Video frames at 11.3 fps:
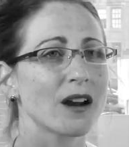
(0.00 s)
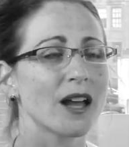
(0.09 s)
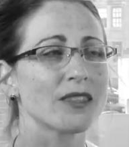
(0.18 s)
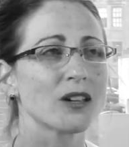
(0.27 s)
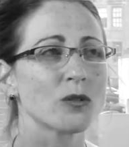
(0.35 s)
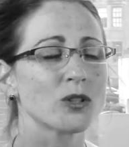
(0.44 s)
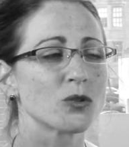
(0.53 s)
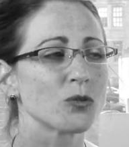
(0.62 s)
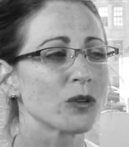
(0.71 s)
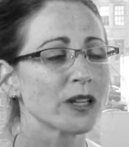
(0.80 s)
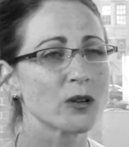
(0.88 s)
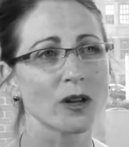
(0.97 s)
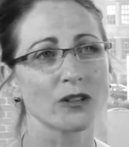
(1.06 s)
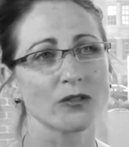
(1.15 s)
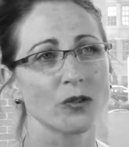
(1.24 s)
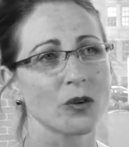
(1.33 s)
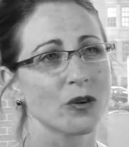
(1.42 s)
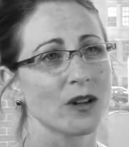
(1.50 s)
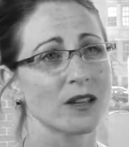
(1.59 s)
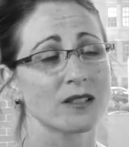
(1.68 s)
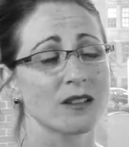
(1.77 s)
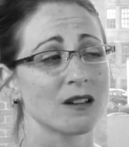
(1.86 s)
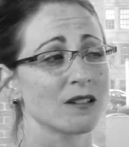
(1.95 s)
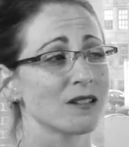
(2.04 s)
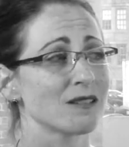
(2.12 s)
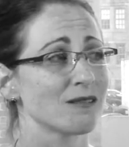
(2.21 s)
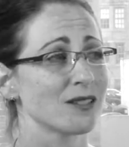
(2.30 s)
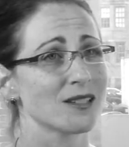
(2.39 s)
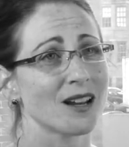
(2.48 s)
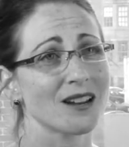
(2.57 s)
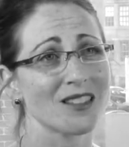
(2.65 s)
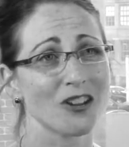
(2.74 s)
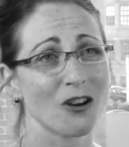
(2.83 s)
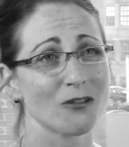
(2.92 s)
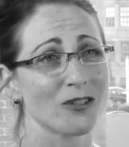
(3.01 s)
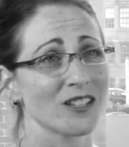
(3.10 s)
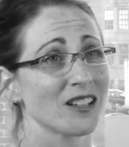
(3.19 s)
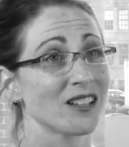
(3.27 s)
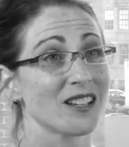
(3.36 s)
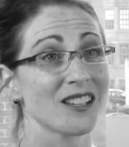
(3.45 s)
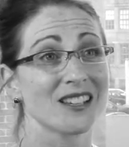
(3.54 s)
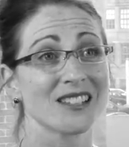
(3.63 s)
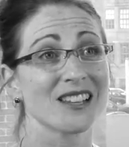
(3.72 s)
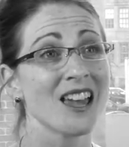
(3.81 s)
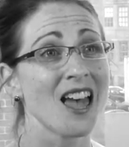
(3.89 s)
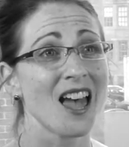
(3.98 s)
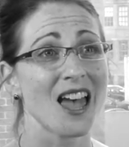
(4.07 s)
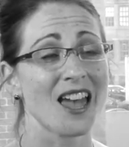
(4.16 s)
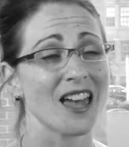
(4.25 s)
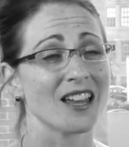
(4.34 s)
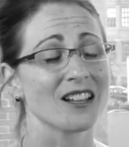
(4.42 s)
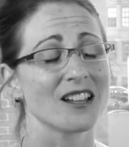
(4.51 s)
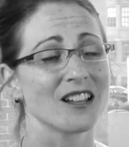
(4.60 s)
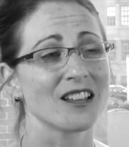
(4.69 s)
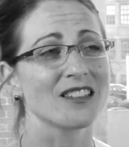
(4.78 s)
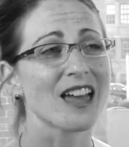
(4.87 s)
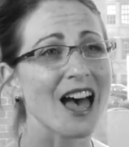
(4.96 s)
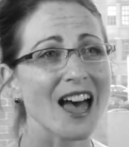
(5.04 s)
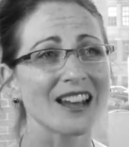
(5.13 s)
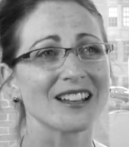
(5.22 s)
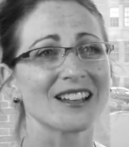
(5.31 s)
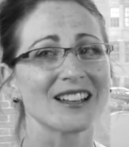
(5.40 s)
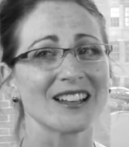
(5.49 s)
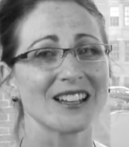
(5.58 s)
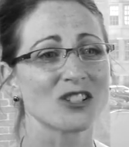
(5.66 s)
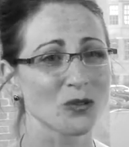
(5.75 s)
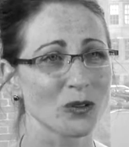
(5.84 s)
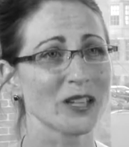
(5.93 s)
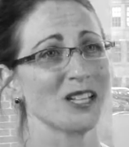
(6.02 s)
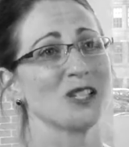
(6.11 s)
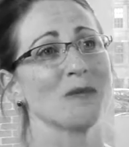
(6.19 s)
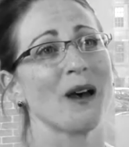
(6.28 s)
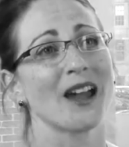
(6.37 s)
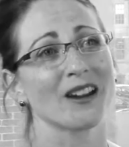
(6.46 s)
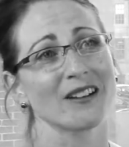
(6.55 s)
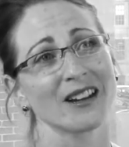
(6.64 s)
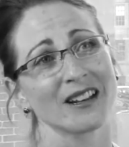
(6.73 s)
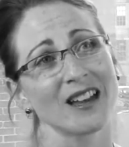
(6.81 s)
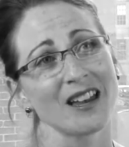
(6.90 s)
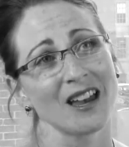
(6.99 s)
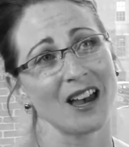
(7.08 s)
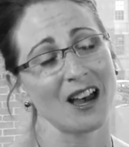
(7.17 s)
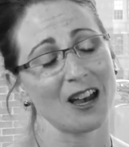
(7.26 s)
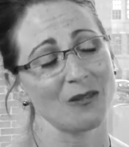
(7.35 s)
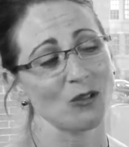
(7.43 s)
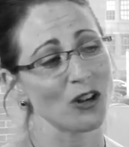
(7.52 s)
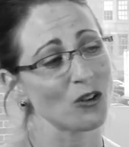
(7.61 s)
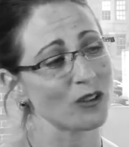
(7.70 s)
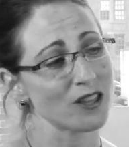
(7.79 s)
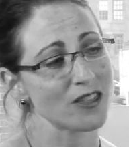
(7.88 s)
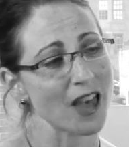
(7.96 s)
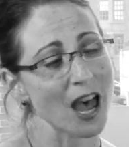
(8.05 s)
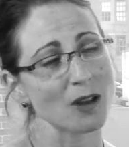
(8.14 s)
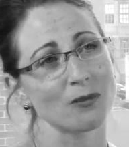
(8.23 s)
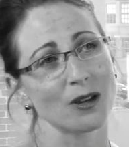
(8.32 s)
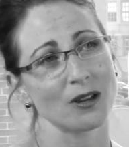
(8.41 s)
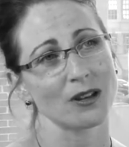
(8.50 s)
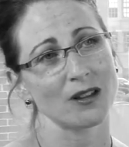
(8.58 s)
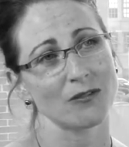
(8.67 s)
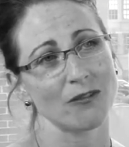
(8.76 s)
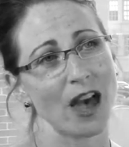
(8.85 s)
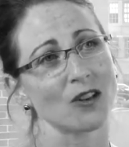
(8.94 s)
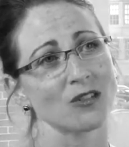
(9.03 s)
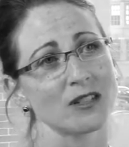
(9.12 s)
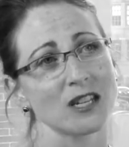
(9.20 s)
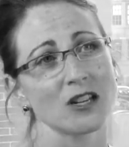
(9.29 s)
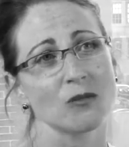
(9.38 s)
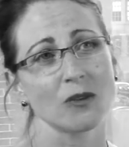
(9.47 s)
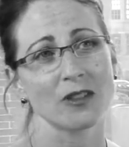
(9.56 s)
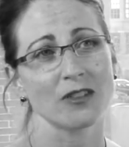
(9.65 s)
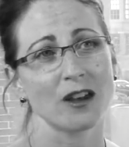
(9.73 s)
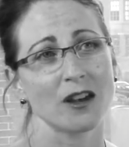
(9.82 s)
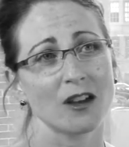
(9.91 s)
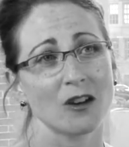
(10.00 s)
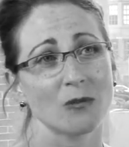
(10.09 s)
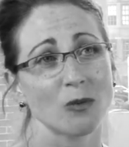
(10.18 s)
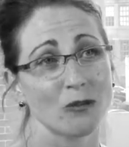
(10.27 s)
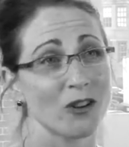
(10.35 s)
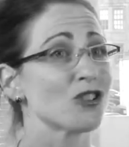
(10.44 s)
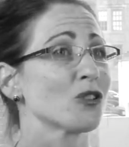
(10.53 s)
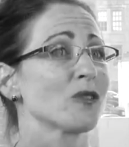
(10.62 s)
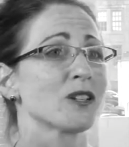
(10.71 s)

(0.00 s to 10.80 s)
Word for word: I think what's really wonderful is there's state-of-the-art facilities, and that is really inspiring. Uh, not only that, but faculty with uh, professional